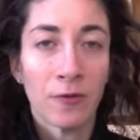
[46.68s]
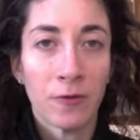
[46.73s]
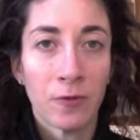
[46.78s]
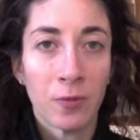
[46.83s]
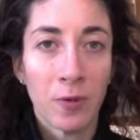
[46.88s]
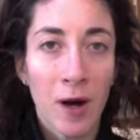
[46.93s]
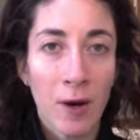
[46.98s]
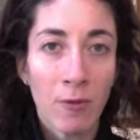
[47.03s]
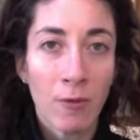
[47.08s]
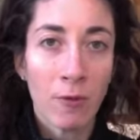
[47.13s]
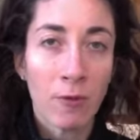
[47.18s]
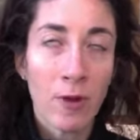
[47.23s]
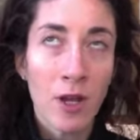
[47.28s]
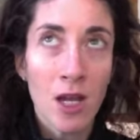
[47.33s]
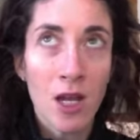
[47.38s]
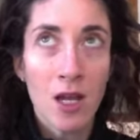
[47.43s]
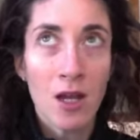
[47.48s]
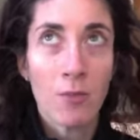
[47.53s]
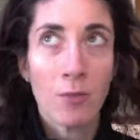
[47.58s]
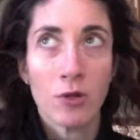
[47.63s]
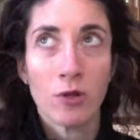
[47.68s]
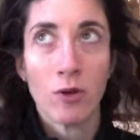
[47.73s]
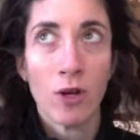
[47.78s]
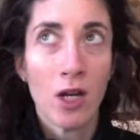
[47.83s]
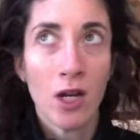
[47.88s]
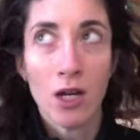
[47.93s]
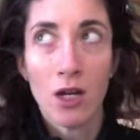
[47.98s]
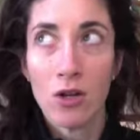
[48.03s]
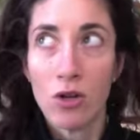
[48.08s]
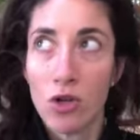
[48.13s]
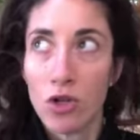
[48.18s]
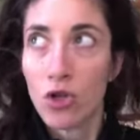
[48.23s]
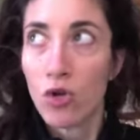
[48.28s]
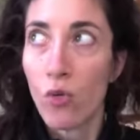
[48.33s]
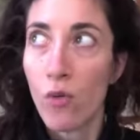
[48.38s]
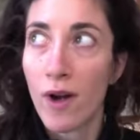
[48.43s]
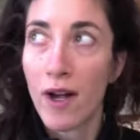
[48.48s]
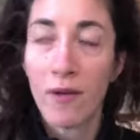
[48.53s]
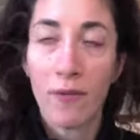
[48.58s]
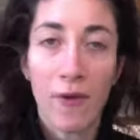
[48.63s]
probably between
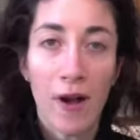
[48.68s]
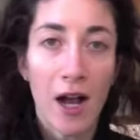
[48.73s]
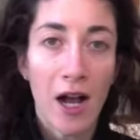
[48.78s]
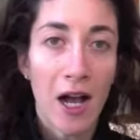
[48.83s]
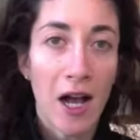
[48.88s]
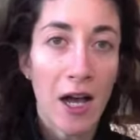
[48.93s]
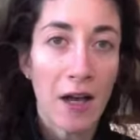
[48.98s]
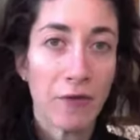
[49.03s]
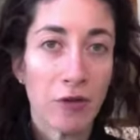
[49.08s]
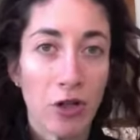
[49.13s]
25